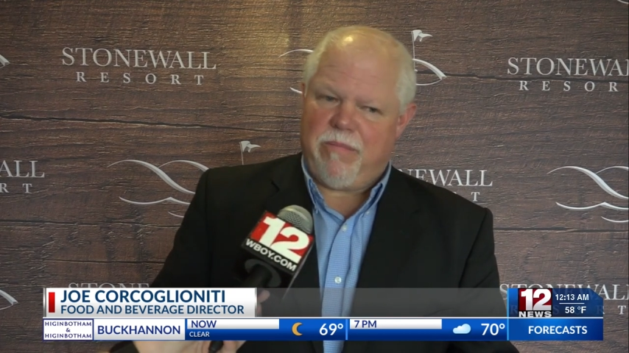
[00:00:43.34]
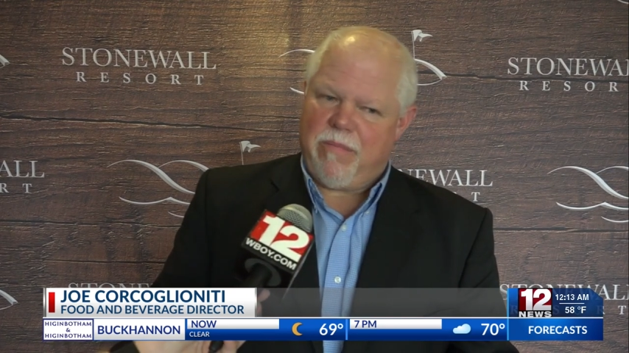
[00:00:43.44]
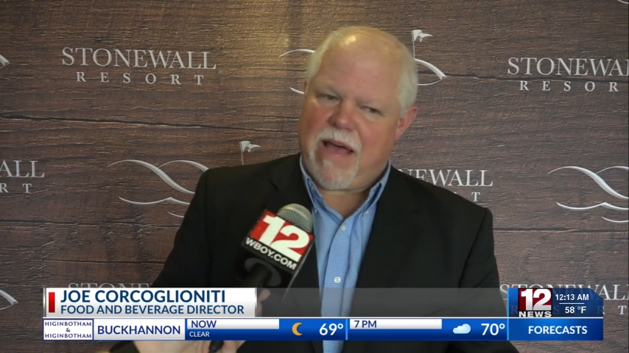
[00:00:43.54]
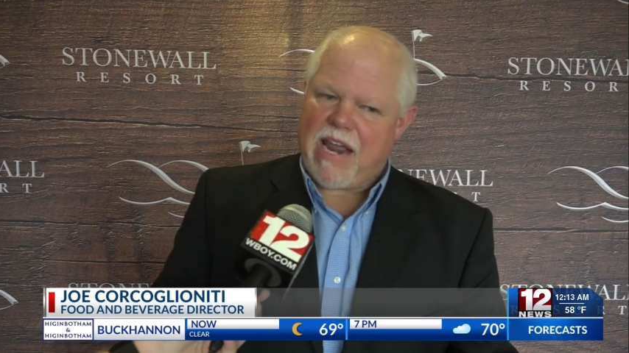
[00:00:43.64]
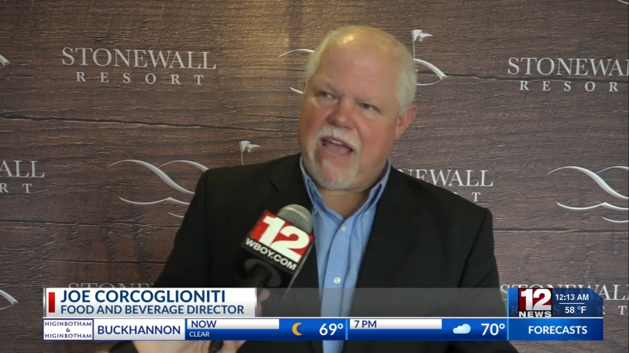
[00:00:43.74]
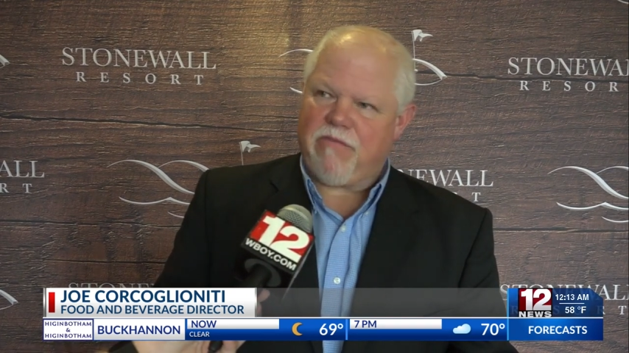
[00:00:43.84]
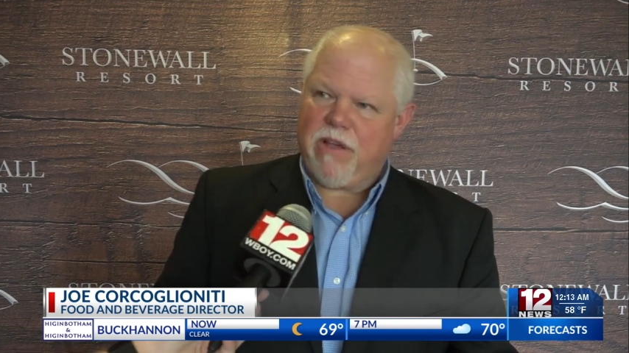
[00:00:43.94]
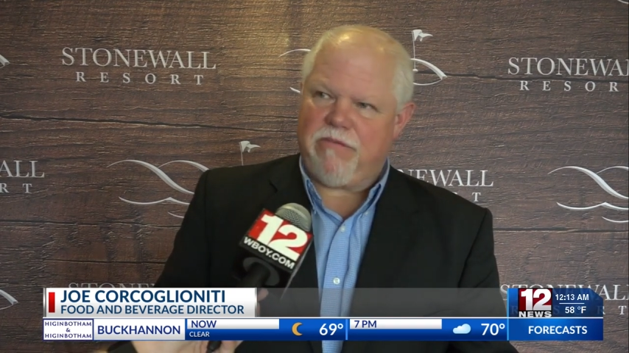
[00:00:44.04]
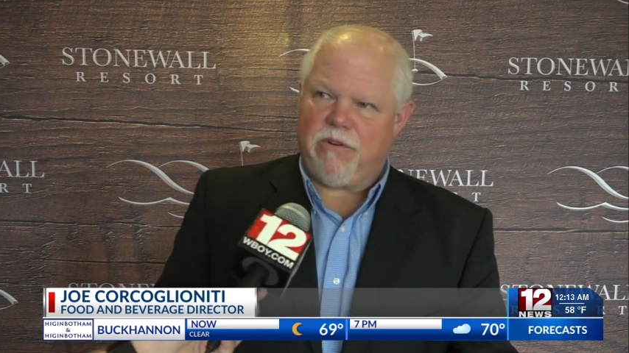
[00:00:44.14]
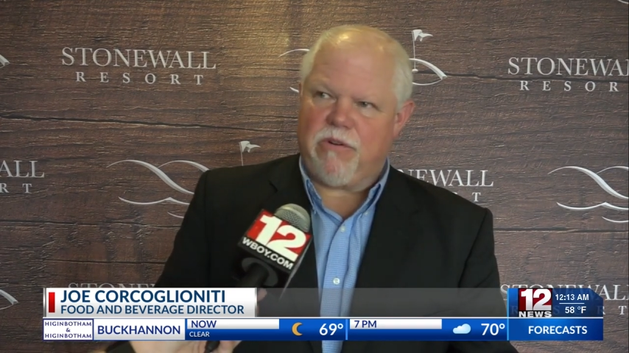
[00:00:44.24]
about
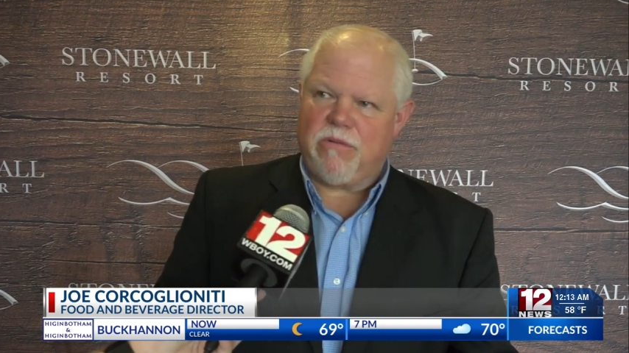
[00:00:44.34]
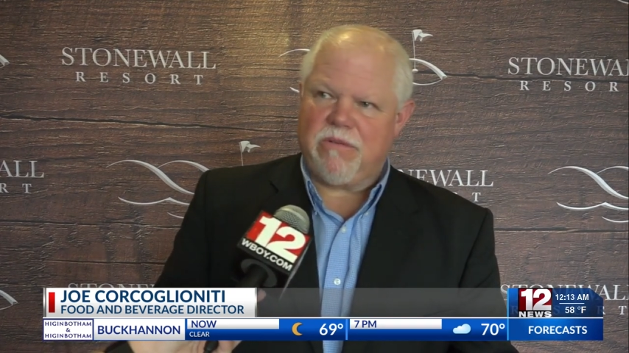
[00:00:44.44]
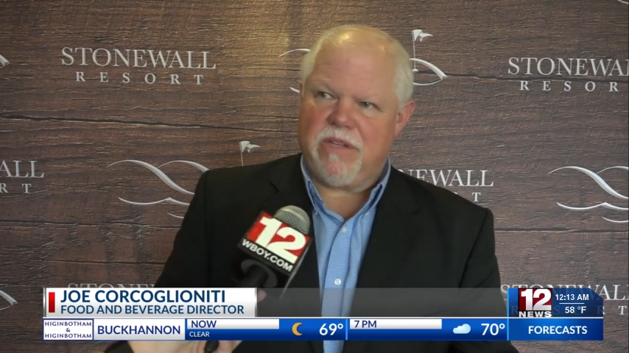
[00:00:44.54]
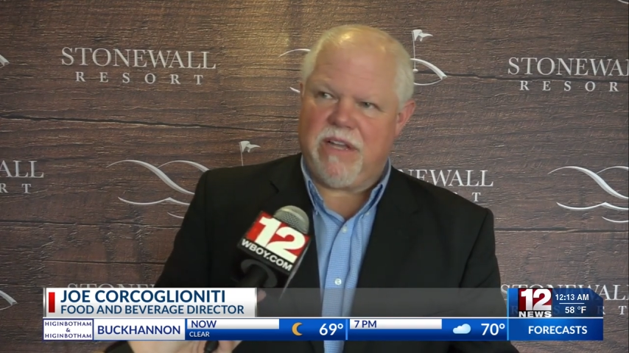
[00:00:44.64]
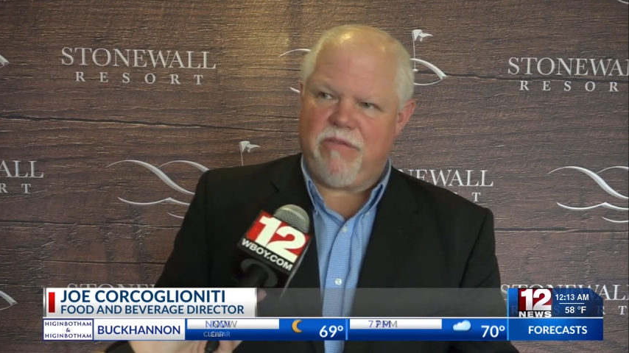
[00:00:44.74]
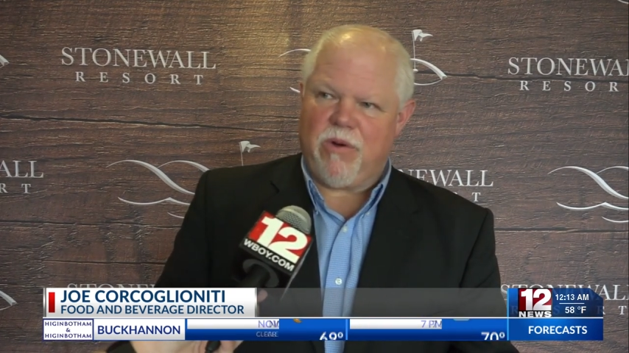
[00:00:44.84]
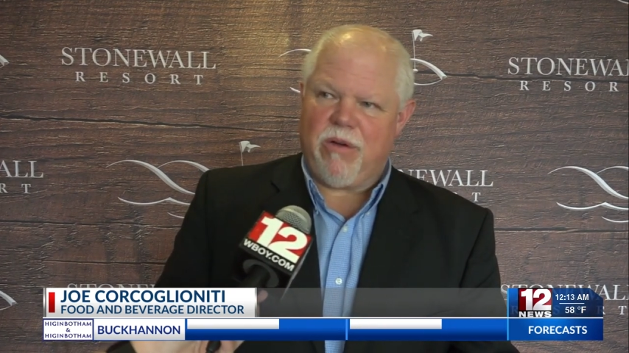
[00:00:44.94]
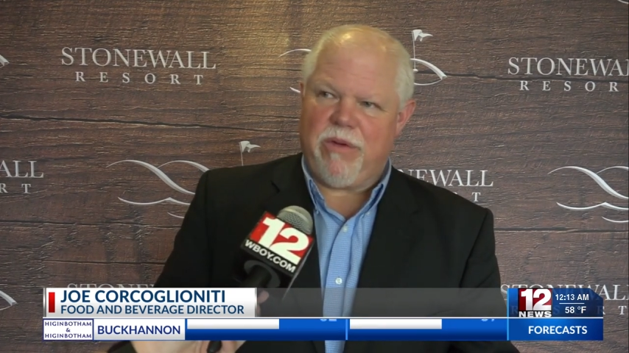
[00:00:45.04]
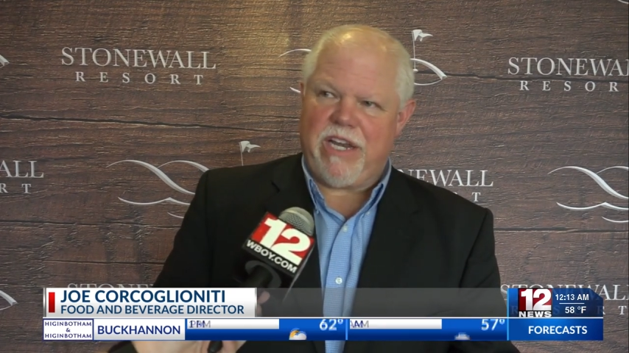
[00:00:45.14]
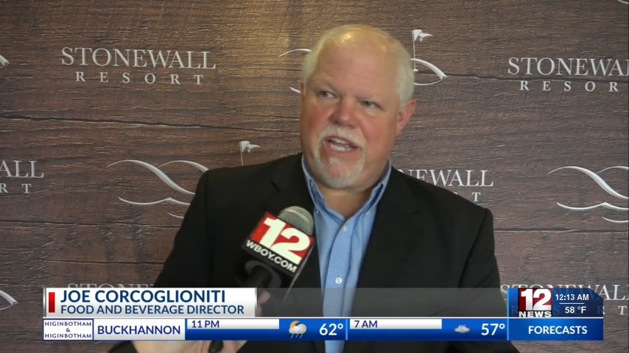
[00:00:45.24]
halfway full of
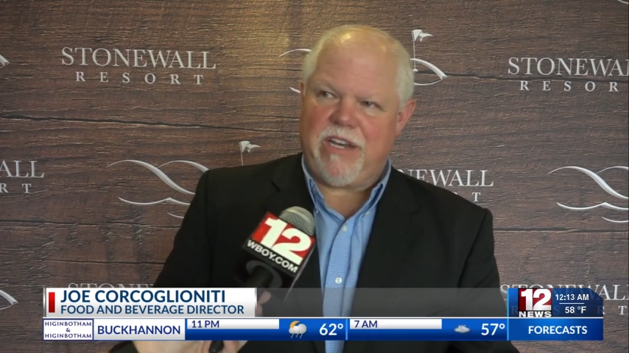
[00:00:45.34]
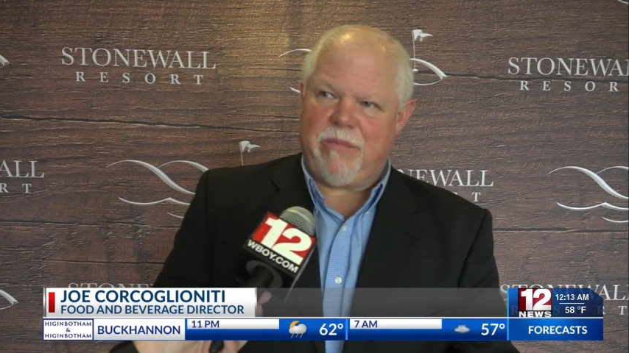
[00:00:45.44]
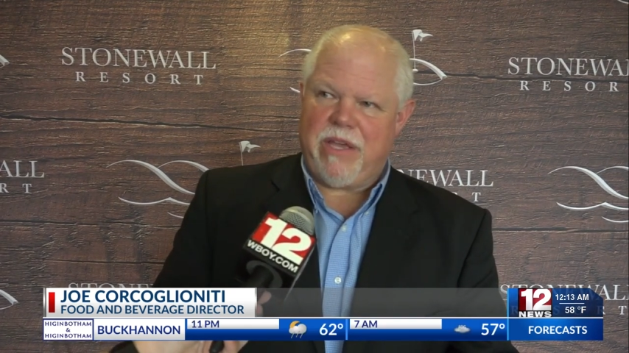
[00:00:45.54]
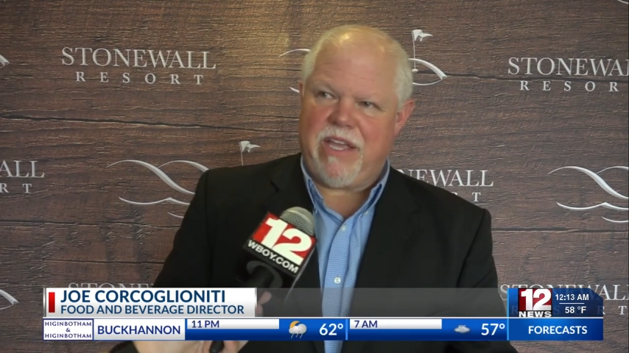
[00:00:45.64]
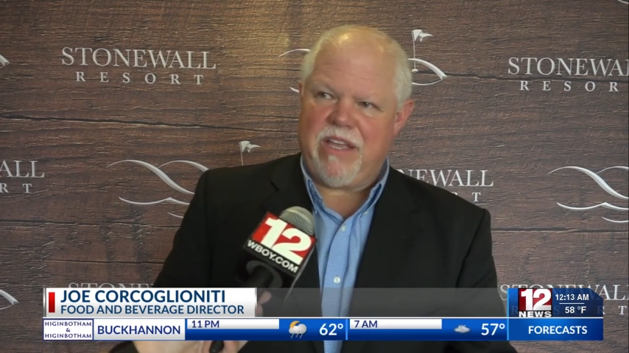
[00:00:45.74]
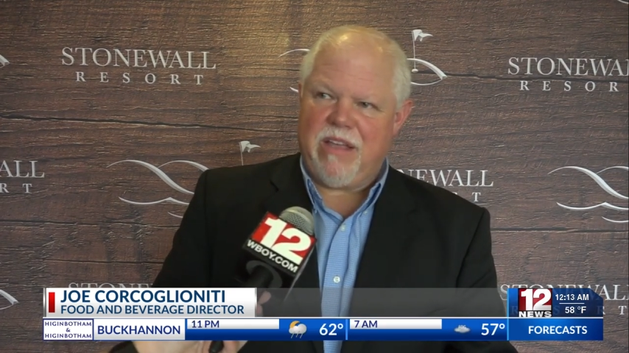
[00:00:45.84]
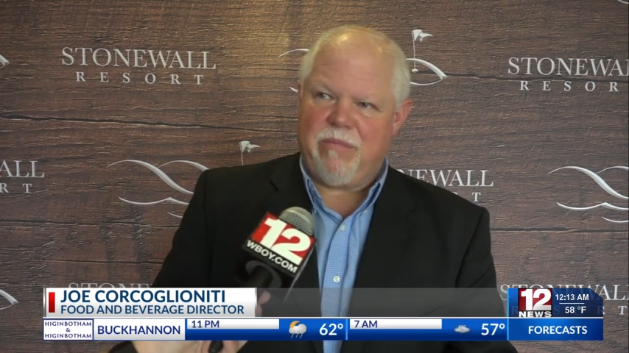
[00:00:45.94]
what we need to be,